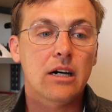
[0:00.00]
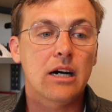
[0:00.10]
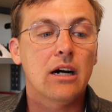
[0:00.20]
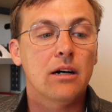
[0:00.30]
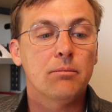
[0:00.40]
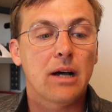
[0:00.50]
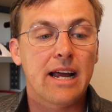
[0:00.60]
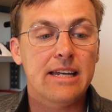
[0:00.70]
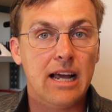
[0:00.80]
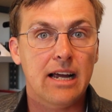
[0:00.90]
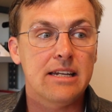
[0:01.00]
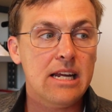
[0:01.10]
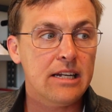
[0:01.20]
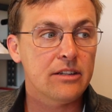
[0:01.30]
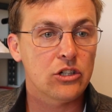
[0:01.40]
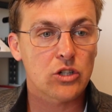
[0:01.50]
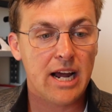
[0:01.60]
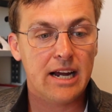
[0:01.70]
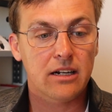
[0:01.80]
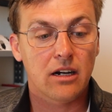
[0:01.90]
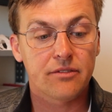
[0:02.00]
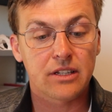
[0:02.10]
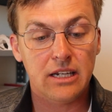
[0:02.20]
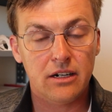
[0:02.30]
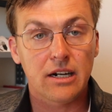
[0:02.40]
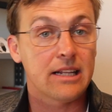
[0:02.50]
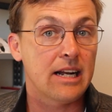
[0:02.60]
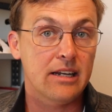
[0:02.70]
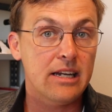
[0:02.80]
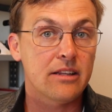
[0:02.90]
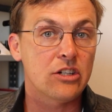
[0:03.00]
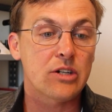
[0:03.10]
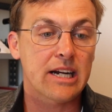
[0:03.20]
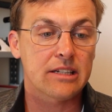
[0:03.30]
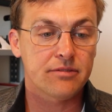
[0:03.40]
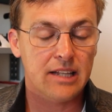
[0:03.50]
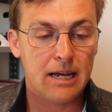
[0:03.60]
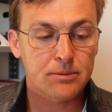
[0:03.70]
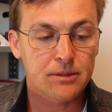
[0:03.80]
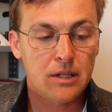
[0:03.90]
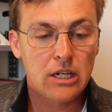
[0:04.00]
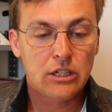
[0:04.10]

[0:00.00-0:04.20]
I needed the drag of the gear, and then I needed the drag of the flaps.